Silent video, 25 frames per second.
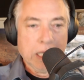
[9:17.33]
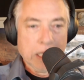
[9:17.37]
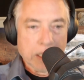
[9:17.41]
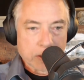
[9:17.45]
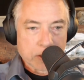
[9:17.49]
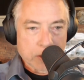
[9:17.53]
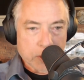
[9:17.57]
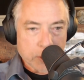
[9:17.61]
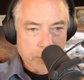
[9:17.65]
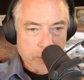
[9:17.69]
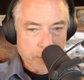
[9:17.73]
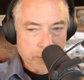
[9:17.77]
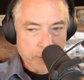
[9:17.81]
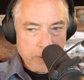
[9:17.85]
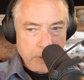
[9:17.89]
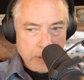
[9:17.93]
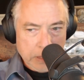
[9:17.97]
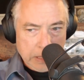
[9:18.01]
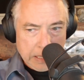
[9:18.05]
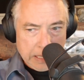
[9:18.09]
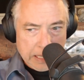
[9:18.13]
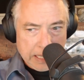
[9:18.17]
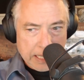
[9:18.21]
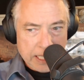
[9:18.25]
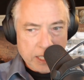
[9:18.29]
So
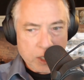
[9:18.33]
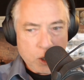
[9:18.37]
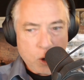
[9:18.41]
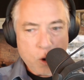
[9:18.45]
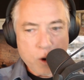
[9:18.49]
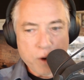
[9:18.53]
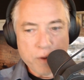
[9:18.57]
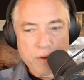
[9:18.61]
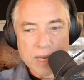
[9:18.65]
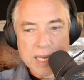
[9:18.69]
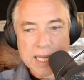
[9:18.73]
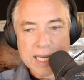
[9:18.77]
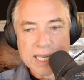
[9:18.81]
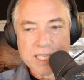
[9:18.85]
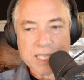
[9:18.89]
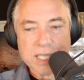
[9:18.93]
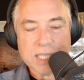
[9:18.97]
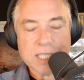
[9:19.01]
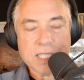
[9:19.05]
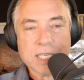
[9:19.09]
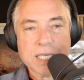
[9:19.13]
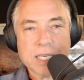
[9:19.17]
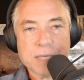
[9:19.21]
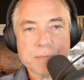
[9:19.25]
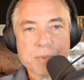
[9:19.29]
in all
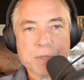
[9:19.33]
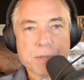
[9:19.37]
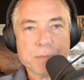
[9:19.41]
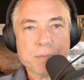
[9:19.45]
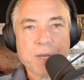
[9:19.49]
relationships,